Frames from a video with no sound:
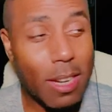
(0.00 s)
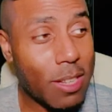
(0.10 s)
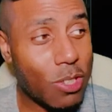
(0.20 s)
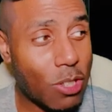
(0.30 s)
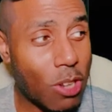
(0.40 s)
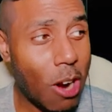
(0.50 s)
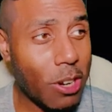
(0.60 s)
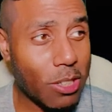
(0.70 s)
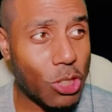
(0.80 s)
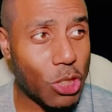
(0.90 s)

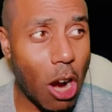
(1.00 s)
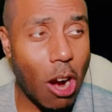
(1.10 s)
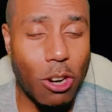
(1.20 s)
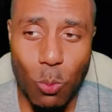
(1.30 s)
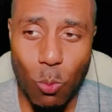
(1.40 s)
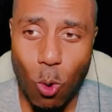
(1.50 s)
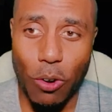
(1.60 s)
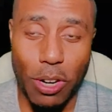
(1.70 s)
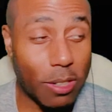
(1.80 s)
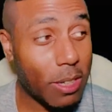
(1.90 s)
Stardust Charge
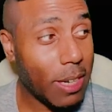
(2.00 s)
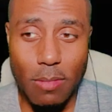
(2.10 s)
Warrior.